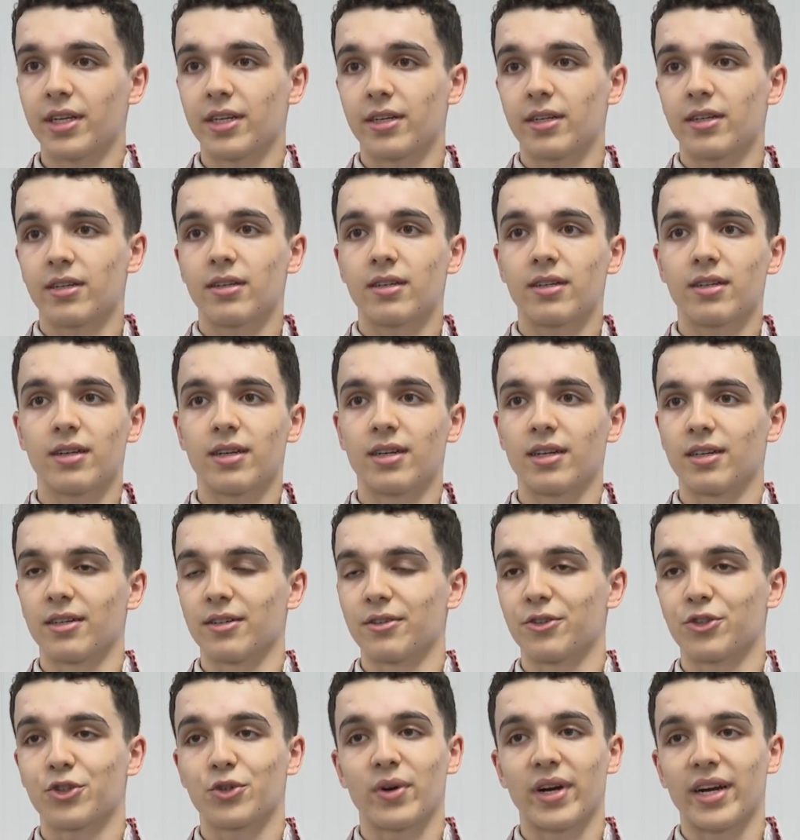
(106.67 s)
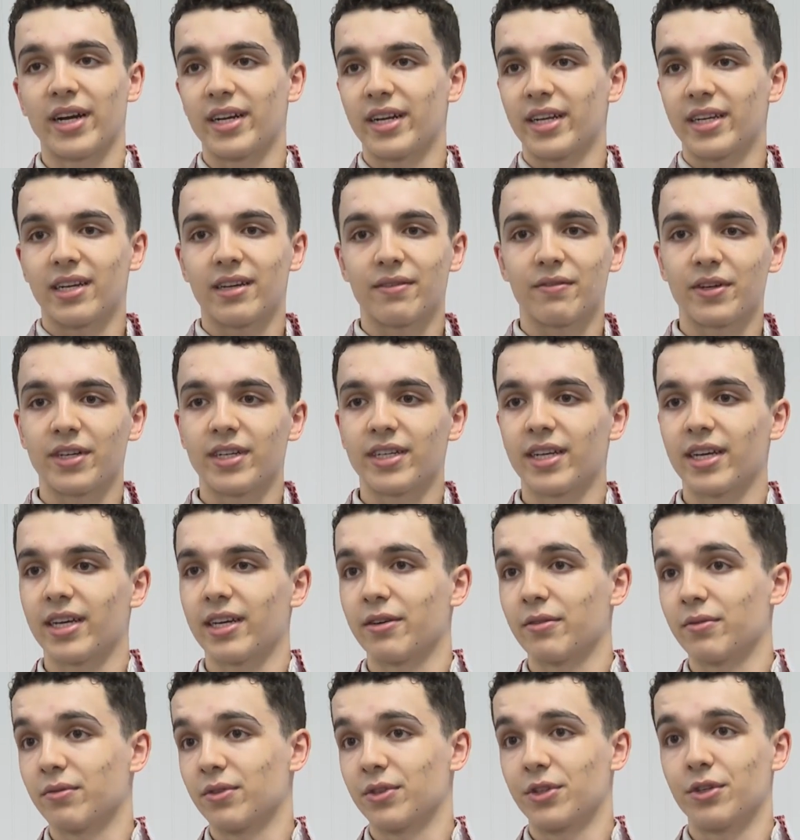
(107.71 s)
here, uh, training every
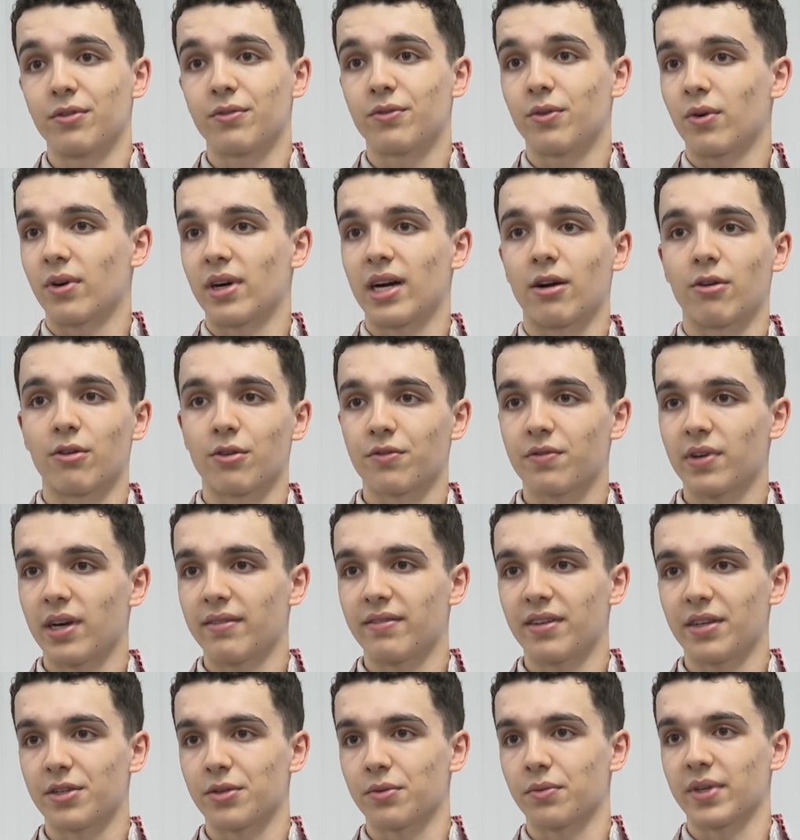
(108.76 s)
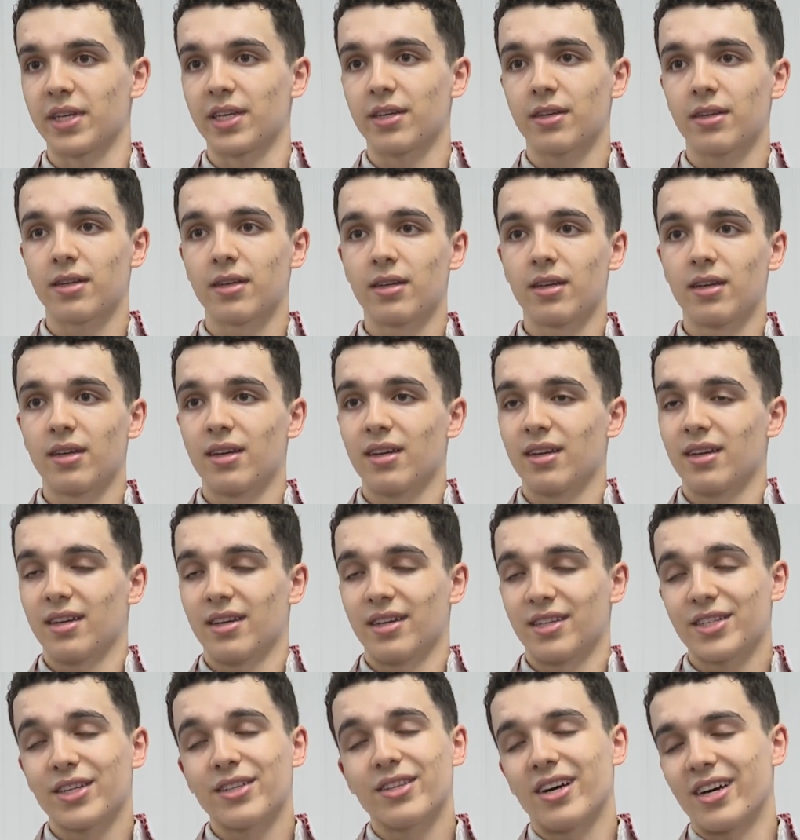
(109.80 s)
day, do four hours, five days a week.
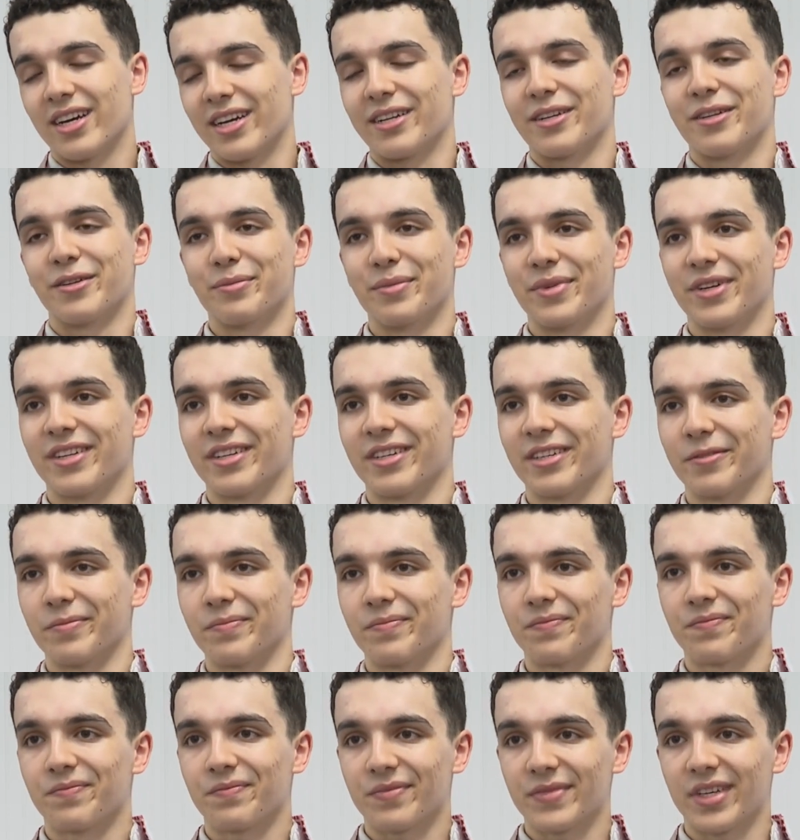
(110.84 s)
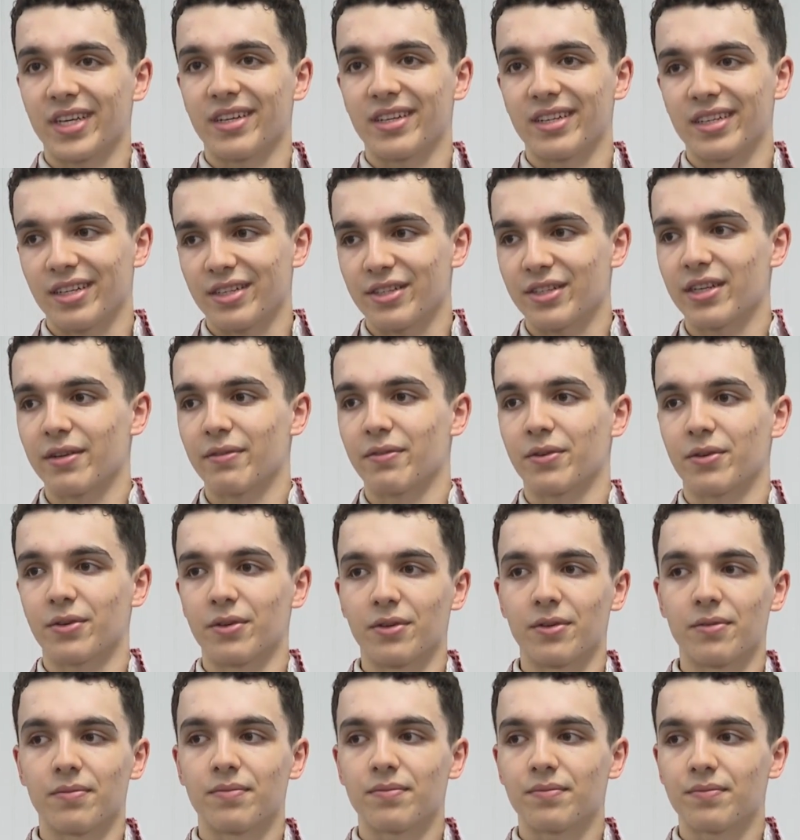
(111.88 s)
It's a lot, but um, it, it's
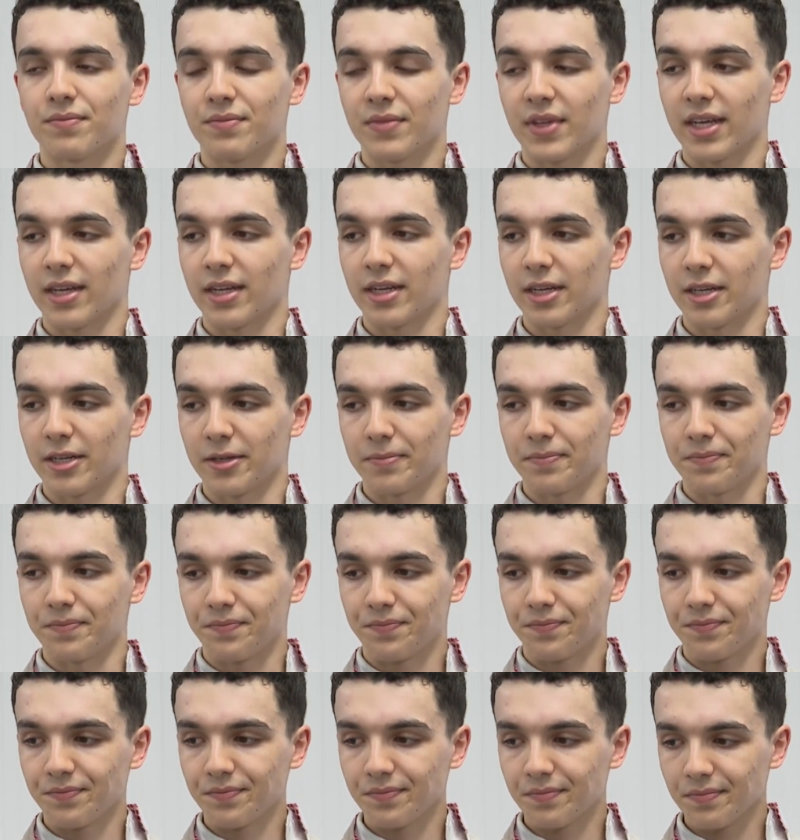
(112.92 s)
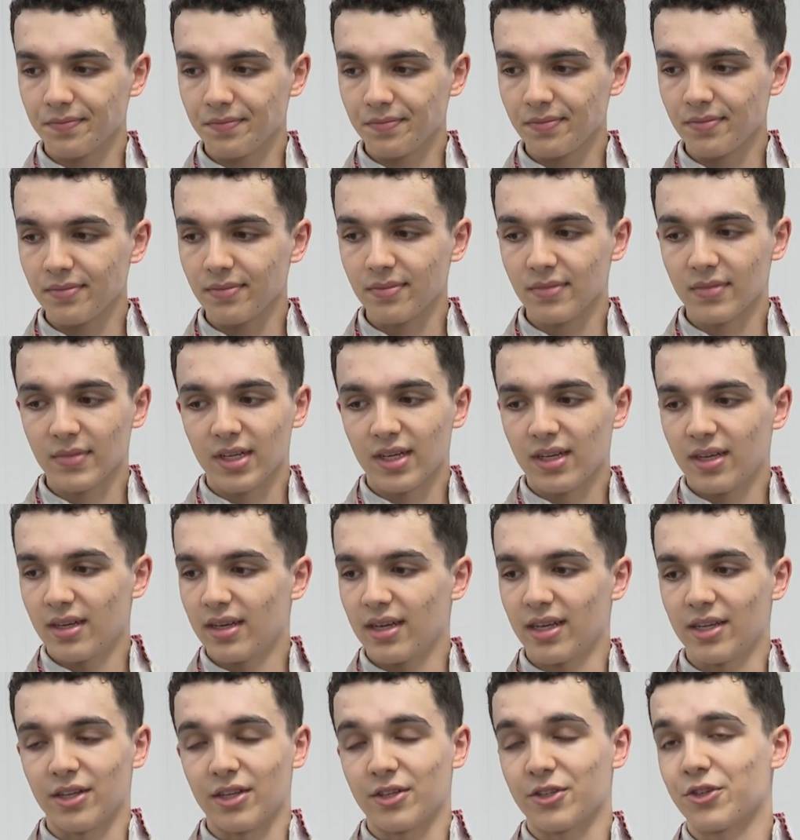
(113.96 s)
difficult. And um,
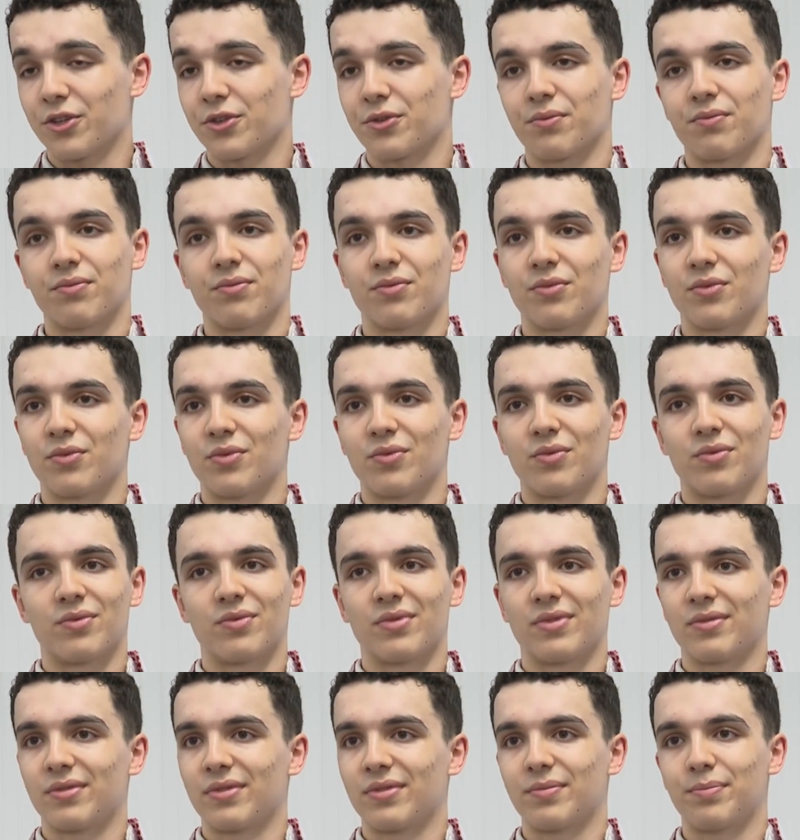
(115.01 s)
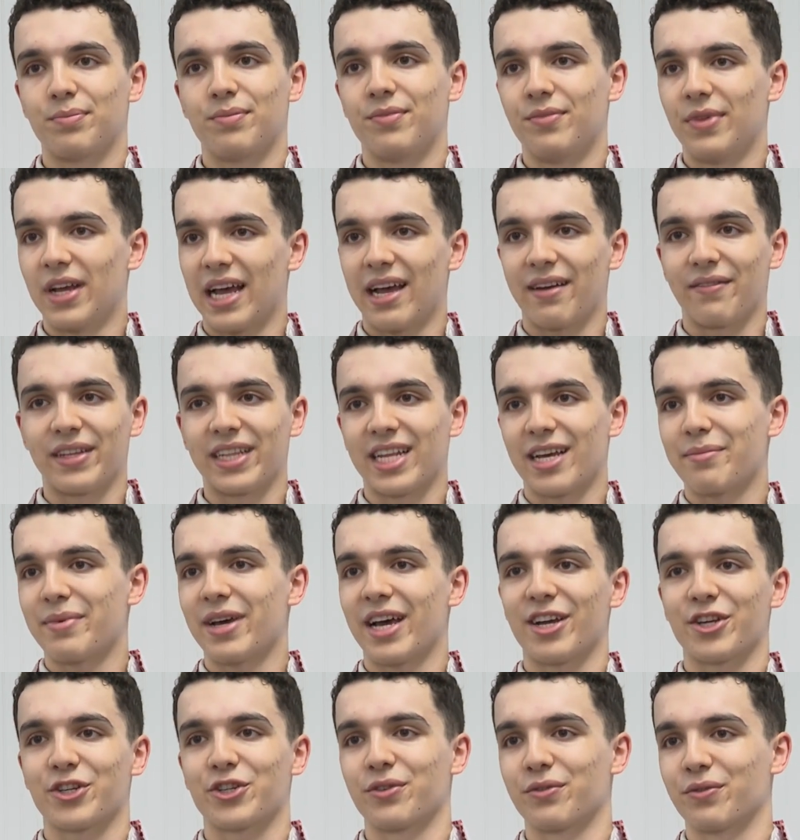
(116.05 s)
it, it's just having that
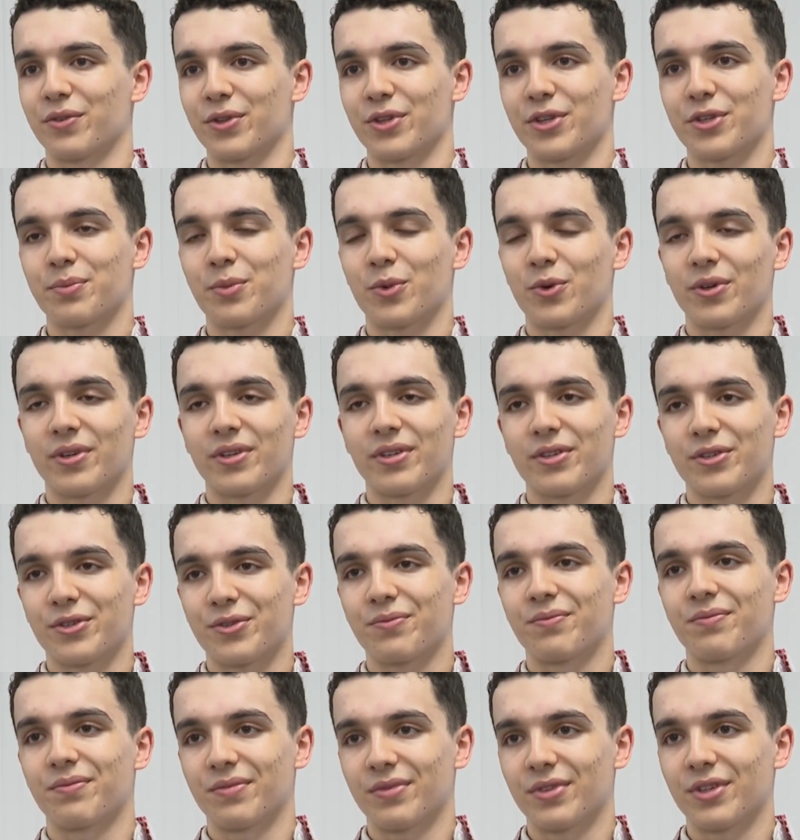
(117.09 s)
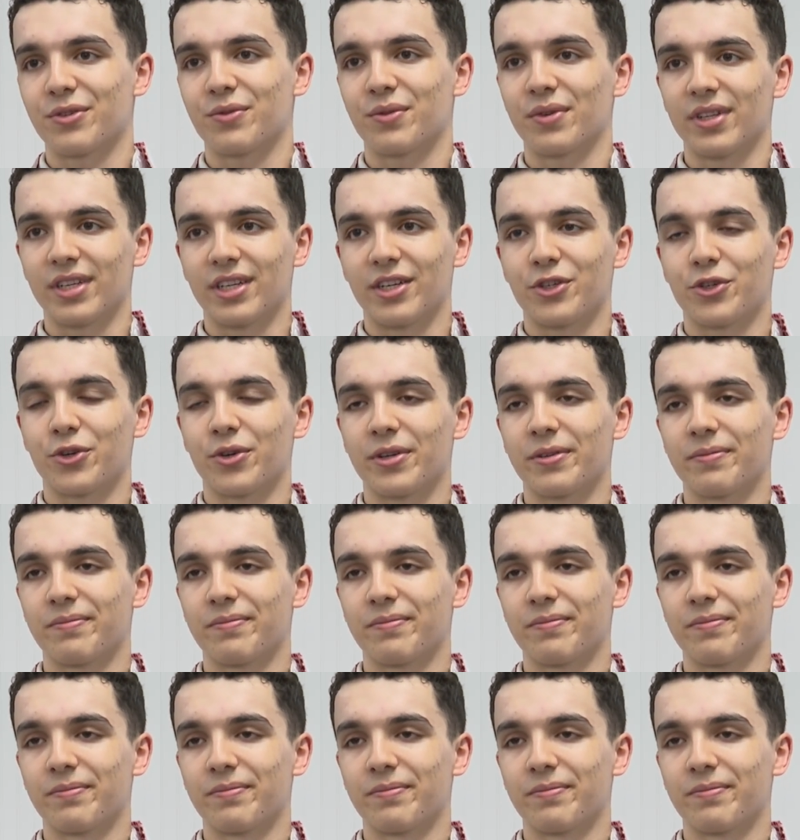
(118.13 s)
passion for the sport is, is really a joy.